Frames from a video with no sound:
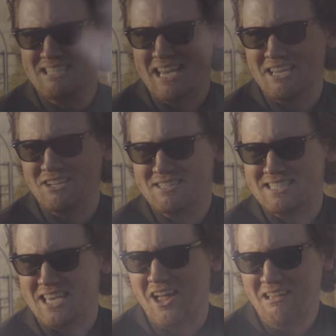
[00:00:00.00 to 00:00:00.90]
say you'd
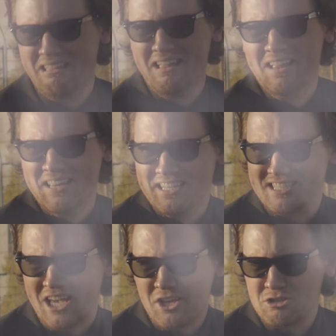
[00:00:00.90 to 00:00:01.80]
sell,
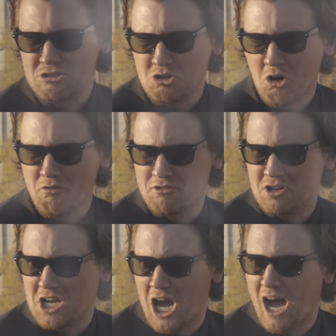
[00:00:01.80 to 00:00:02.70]
sell your soul
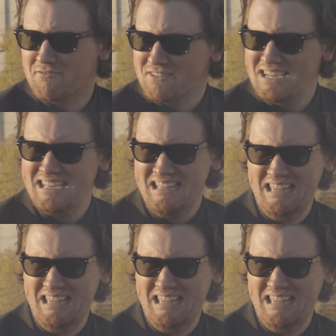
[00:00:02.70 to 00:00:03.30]
for a coffee?